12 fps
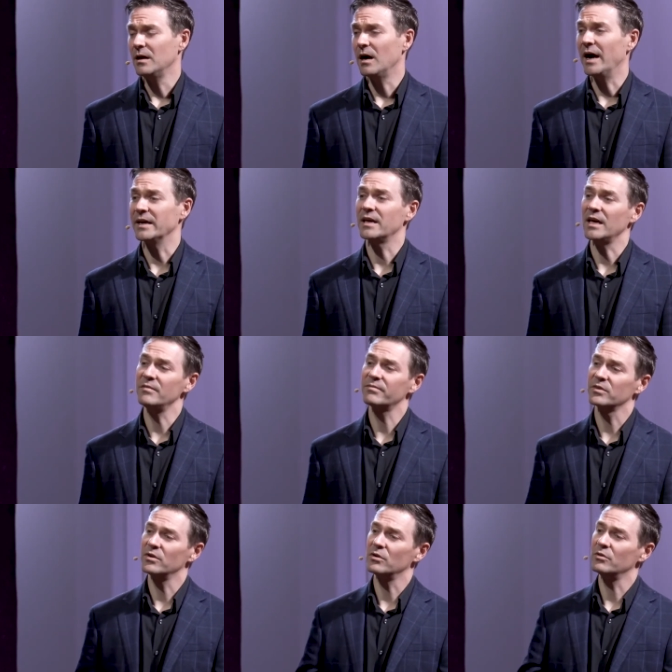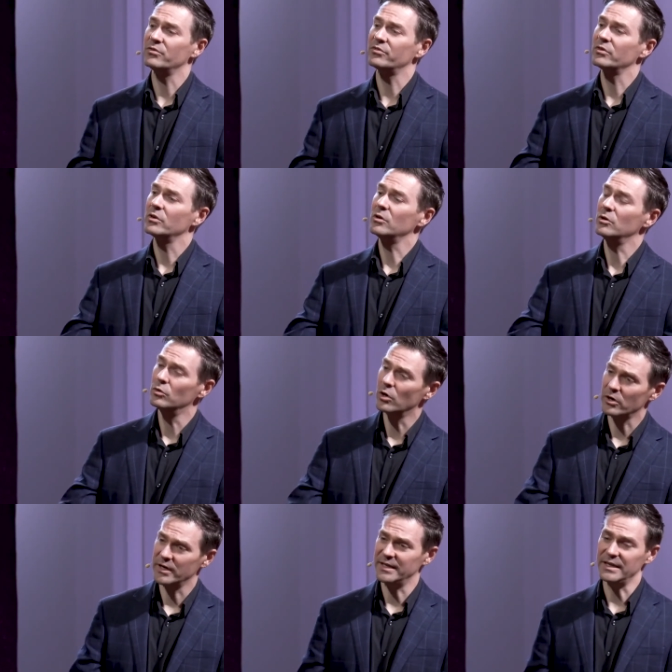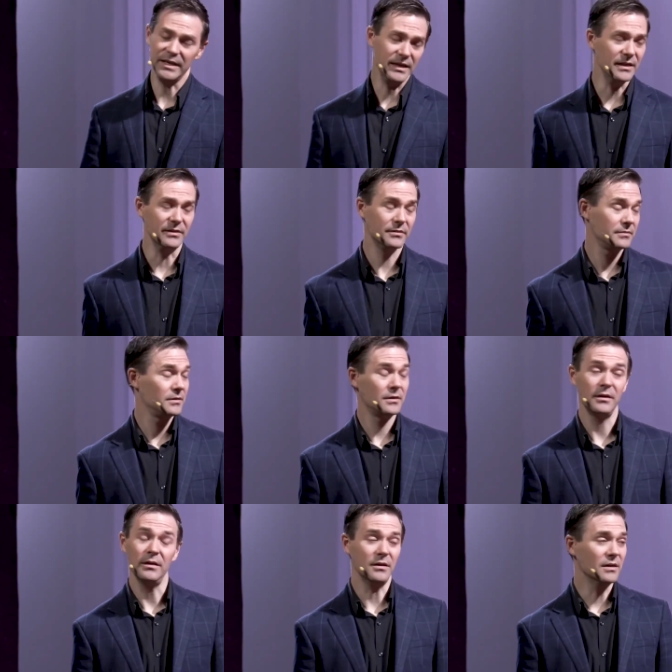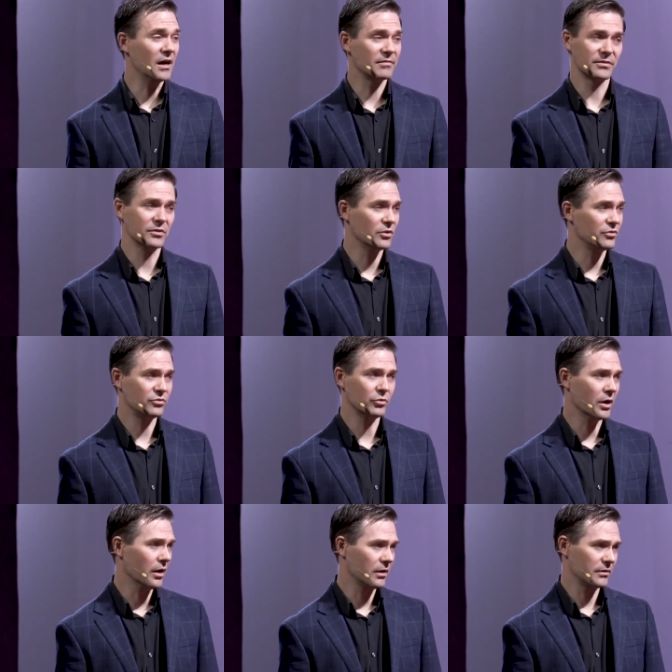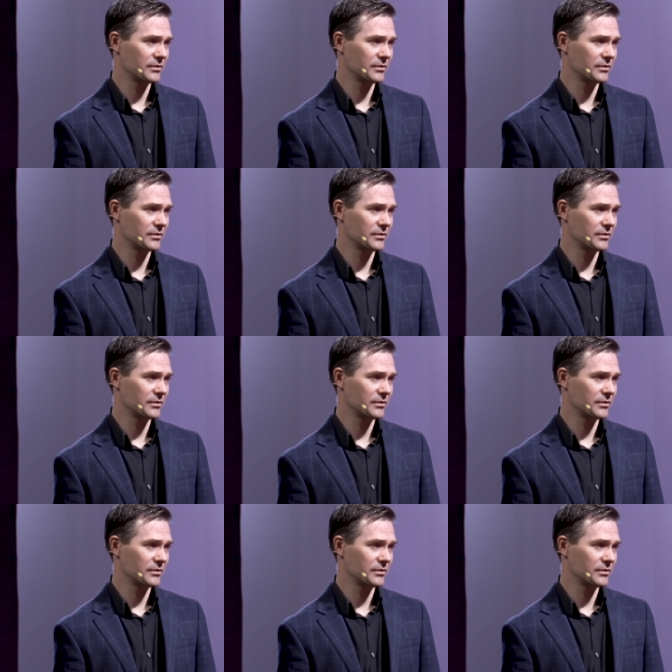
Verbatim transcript: I came for those who are in need, not for those who aren't.